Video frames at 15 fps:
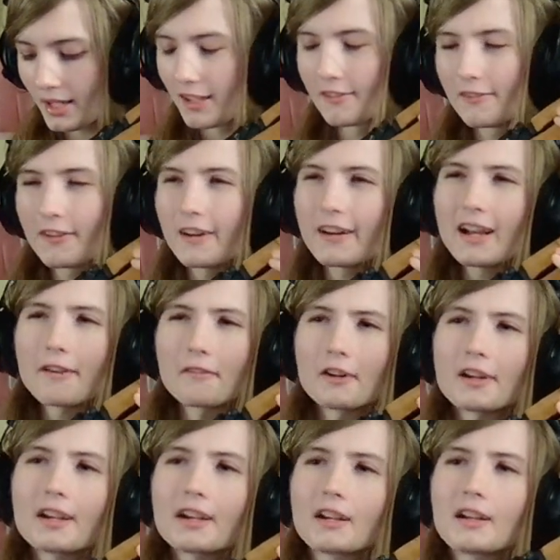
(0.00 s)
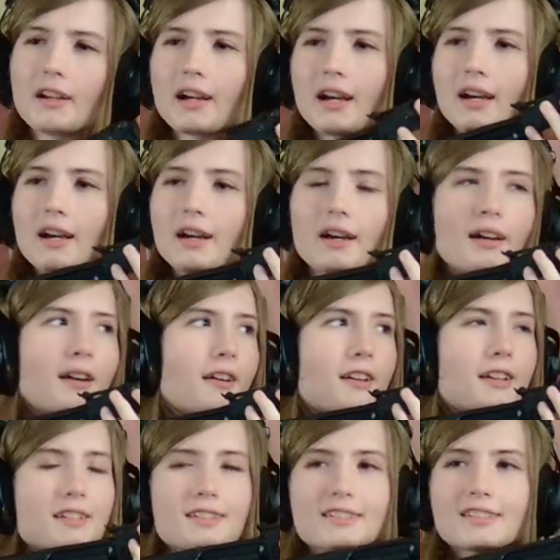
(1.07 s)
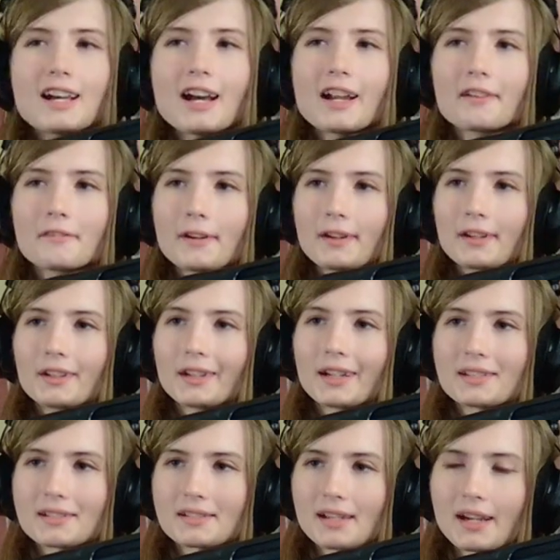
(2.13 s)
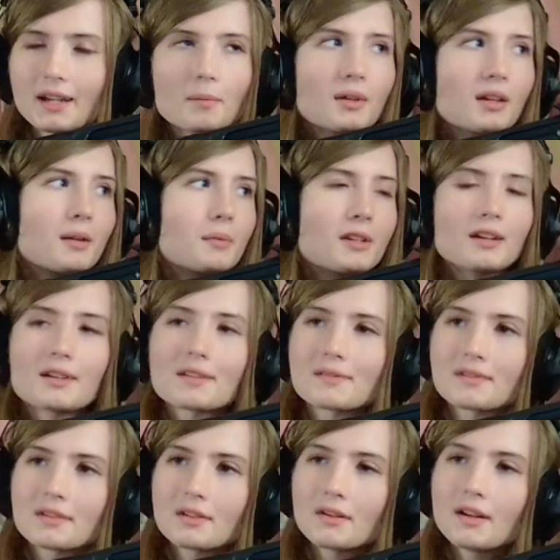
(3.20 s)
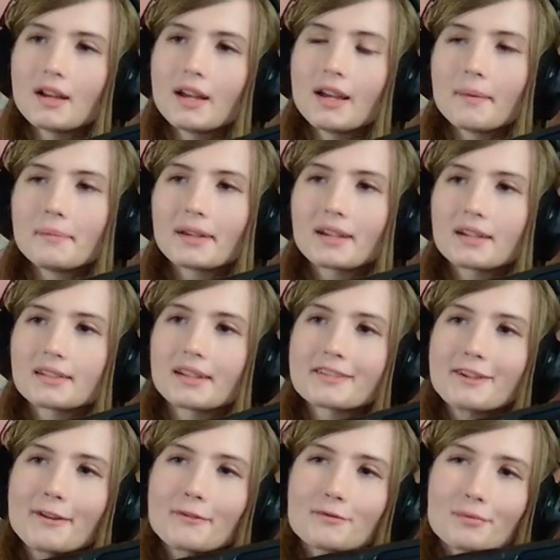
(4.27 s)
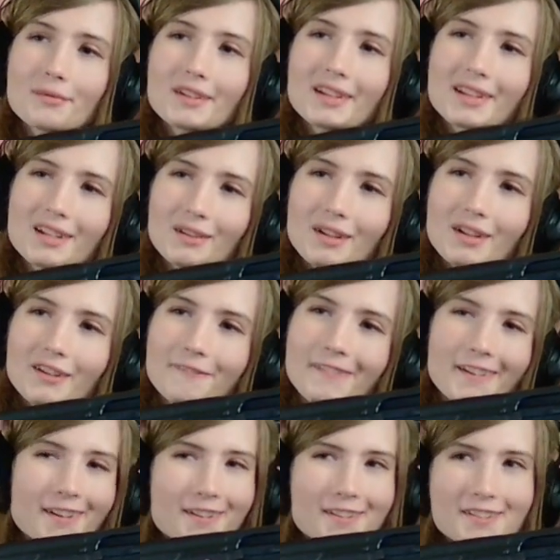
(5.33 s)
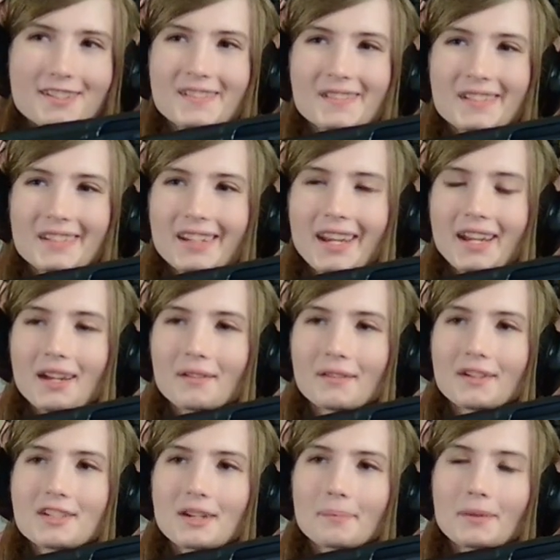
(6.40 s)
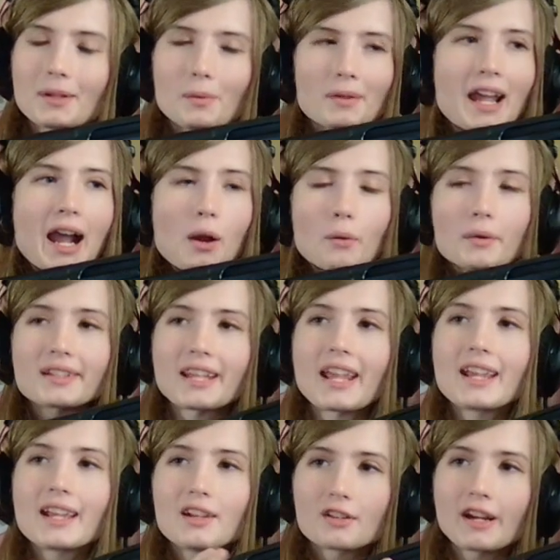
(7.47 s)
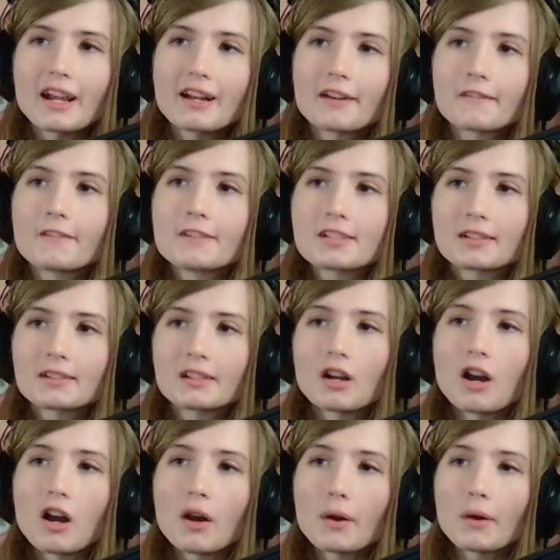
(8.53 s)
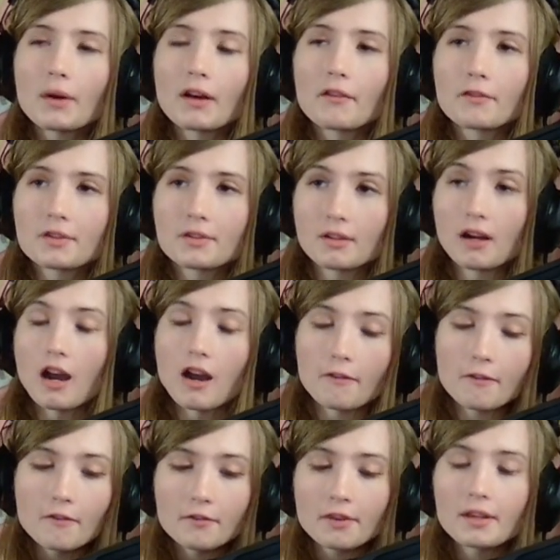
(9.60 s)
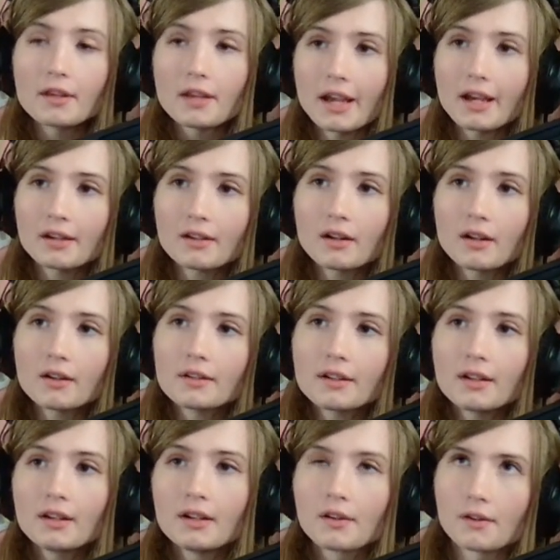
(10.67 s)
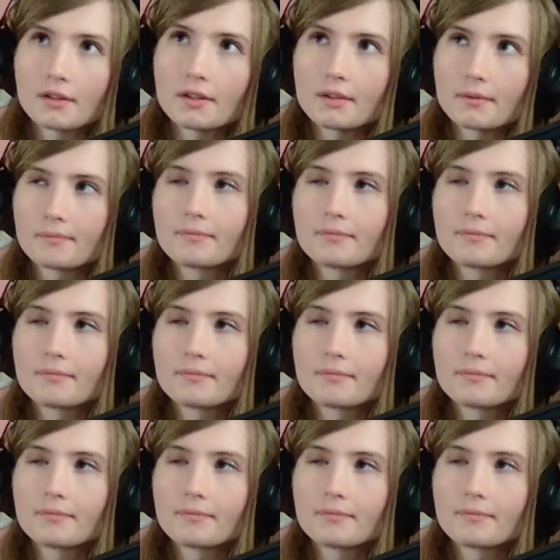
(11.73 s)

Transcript: Not a very great design, I'm gonna be honest with you, because unless you have really long fingers, you really can't reach up there without taking your hand physically off of the handguard or the